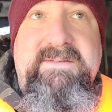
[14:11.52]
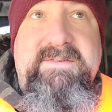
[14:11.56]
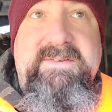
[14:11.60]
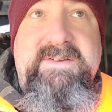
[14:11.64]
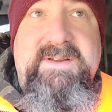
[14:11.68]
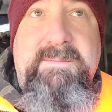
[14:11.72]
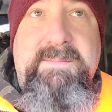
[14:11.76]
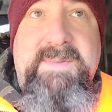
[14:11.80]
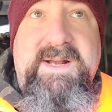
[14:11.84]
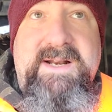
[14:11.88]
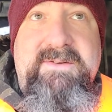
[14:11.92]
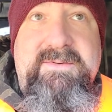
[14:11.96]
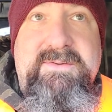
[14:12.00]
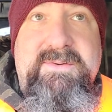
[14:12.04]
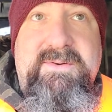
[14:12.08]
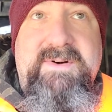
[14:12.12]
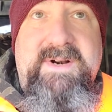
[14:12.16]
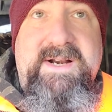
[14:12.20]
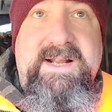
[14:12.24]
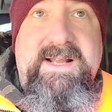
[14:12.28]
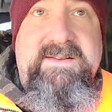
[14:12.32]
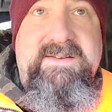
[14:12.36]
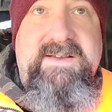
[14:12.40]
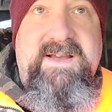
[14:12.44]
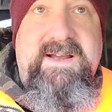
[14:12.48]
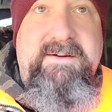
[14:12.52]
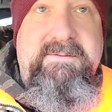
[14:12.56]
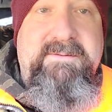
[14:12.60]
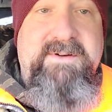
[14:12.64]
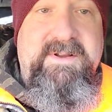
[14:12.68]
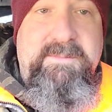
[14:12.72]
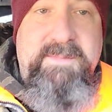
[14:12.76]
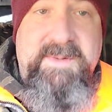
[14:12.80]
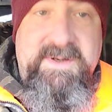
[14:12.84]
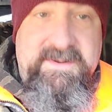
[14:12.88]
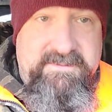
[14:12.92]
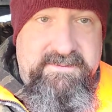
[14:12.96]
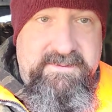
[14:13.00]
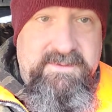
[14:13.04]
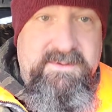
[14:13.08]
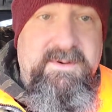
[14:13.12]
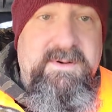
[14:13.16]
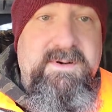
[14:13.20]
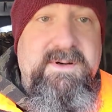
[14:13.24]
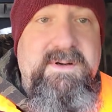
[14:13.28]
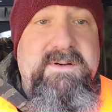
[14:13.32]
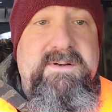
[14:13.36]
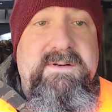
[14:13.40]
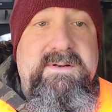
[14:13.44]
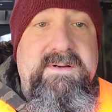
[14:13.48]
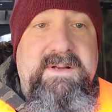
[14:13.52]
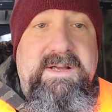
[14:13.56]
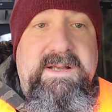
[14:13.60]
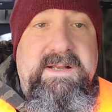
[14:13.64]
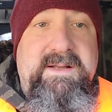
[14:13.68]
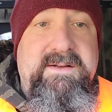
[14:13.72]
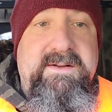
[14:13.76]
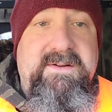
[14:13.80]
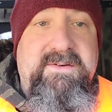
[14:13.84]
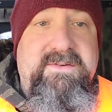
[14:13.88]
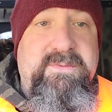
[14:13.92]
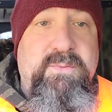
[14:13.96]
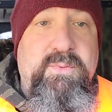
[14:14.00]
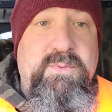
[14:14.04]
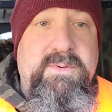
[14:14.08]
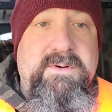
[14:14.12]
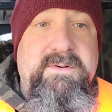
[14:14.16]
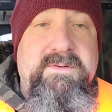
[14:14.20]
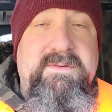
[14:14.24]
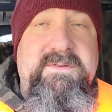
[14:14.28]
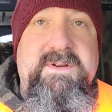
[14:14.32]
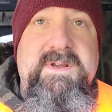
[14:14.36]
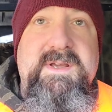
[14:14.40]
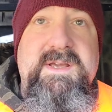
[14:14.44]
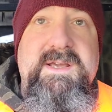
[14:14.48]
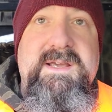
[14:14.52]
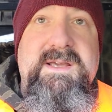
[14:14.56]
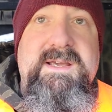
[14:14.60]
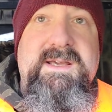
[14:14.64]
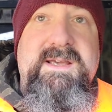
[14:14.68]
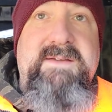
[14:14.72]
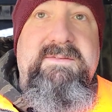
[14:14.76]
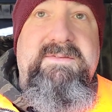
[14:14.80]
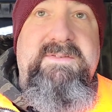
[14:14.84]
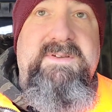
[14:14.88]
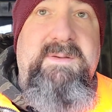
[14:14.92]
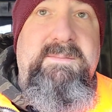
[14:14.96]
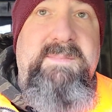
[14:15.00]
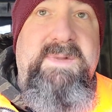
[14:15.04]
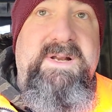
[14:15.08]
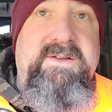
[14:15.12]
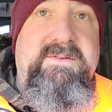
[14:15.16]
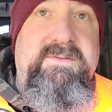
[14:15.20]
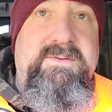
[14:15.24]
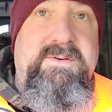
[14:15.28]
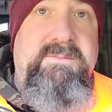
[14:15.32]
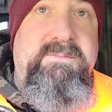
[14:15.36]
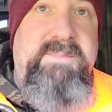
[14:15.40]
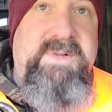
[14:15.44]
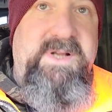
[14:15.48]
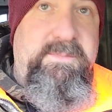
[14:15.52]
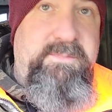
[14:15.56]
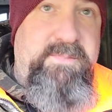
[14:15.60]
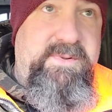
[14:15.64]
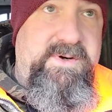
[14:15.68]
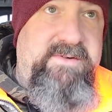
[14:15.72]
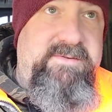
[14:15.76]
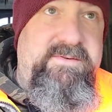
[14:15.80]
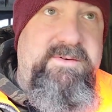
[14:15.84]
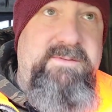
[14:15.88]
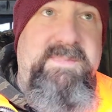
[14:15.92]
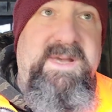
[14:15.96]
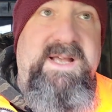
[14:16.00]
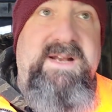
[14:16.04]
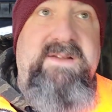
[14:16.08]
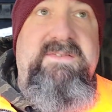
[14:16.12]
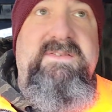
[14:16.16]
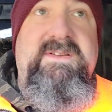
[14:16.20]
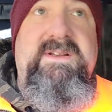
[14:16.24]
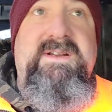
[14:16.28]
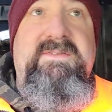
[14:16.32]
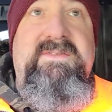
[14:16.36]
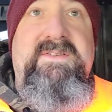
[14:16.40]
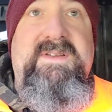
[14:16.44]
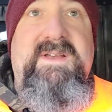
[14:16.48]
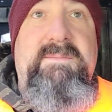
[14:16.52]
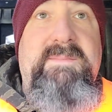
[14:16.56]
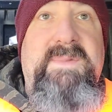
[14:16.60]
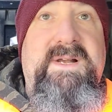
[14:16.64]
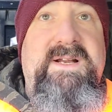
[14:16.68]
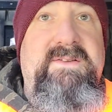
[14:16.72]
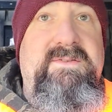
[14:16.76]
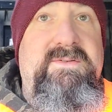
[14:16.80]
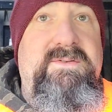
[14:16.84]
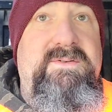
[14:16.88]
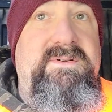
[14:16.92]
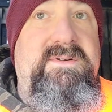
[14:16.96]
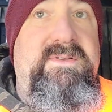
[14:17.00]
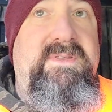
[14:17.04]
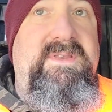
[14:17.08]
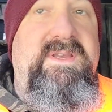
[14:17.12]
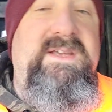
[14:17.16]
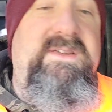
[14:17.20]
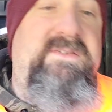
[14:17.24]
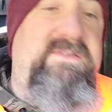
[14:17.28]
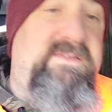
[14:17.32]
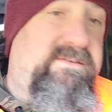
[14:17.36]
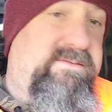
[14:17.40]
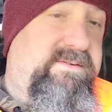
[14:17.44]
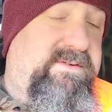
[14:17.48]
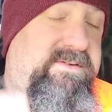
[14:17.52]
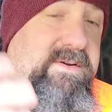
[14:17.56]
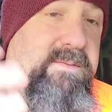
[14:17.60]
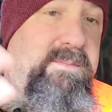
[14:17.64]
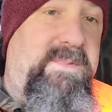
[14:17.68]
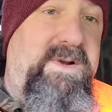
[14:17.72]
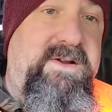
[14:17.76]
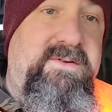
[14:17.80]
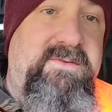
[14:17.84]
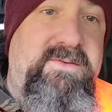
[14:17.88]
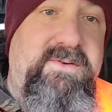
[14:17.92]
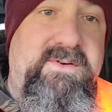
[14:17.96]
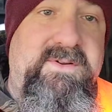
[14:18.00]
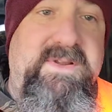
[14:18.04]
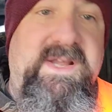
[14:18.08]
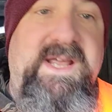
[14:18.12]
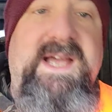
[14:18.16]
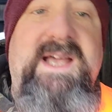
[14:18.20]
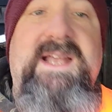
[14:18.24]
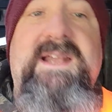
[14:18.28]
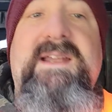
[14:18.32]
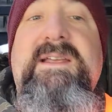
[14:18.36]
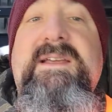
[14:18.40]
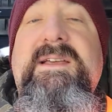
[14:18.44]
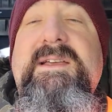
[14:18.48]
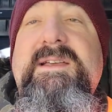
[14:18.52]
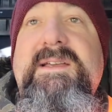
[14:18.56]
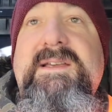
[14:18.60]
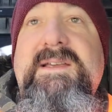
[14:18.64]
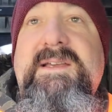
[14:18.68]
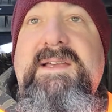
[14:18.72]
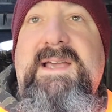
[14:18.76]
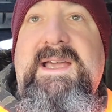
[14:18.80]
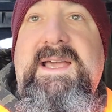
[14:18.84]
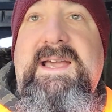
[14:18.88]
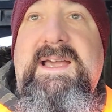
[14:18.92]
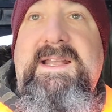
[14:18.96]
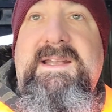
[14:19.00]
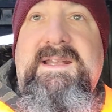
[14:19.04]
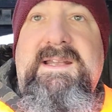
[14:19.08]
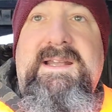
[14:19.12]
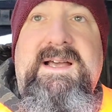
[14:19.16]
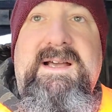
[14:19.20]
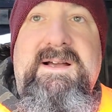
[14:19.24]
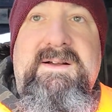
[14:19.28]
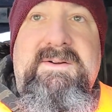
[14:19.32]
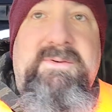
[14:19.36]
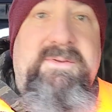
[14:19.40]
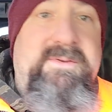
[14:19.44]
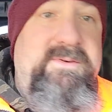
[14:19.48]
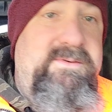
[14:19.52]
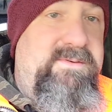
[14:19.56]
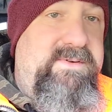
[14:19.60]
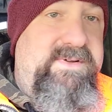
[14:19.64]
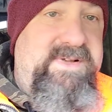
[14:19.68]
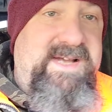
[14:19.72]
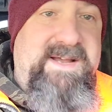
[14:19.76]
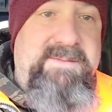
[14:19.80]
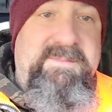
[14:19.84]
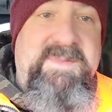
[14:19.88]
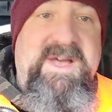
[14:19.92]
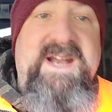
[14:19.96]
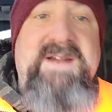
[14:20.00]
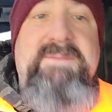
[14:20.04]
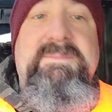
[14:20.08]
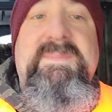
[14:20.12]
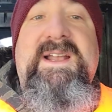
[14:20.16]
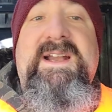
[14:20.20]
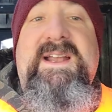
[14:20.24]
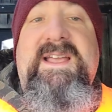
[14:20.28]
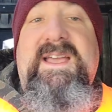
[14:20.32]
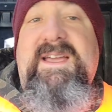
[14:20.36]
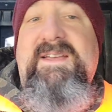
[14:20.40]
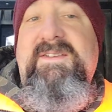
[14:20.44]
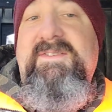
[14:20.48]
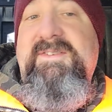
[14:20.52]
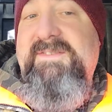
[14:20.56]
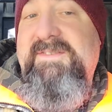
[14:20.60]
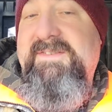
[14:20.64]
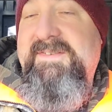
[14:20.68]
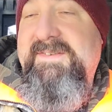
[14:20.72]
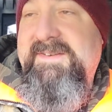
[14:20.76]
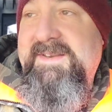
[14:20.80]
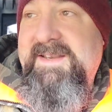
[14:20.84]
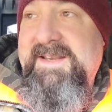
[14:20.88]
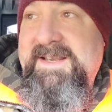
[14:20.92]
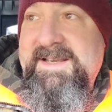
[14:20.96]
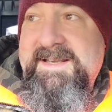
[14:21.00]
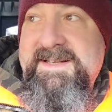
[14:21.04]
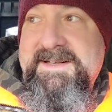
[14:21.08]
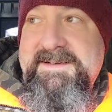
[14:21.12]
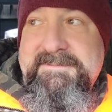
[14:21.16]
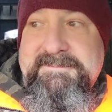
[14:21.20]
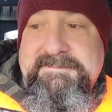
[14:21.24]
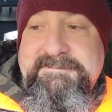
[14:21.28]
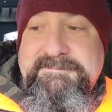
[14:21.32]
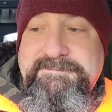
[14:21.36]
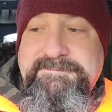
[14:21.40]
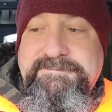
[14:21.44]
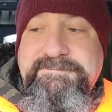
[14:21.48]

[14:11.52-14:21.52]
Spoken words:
somebody's on an antiarrhythmic for heart disorders, if somebody's on blood pressure medicine, if somebody's on this, if somebody's on that, and or they're on diabetic medications, and